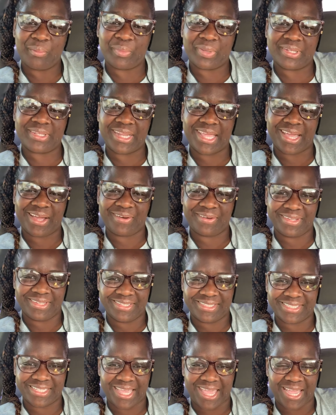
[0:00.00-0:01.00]
but now
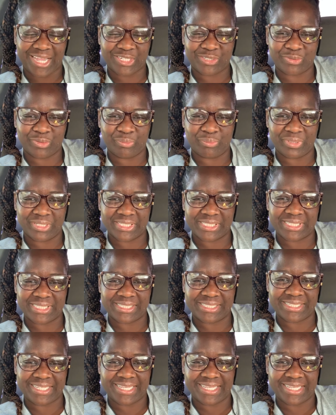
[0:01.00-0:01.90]
it's actual business.